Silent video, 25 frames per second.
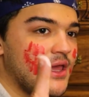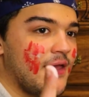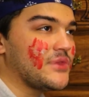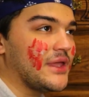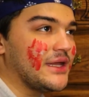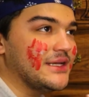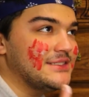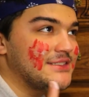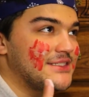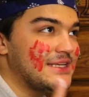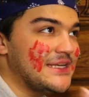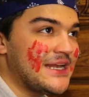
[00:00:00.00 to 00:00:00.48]

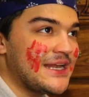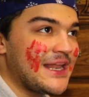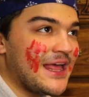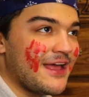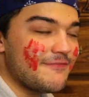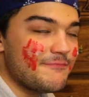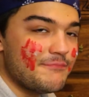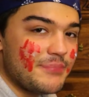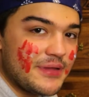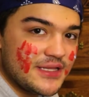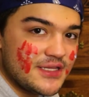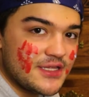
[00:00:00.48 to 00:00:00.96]
I didn't
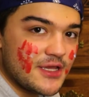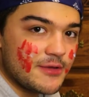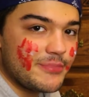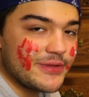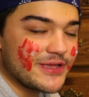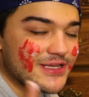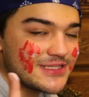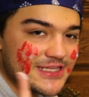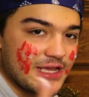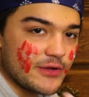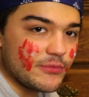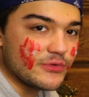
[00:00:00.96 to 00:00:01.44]
have Benya
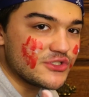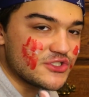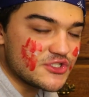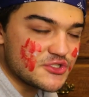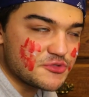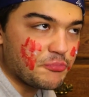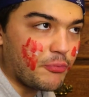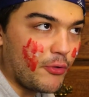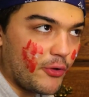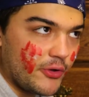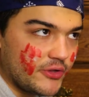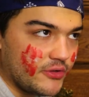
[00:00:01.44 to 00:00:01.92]
because that would
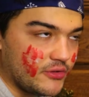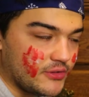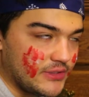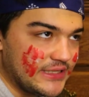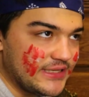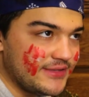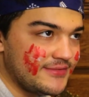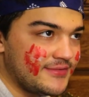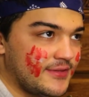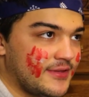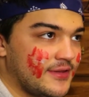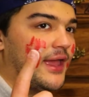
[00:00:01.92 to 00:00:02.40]
spoil
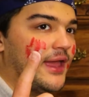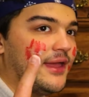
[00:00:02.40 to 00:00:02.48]
it.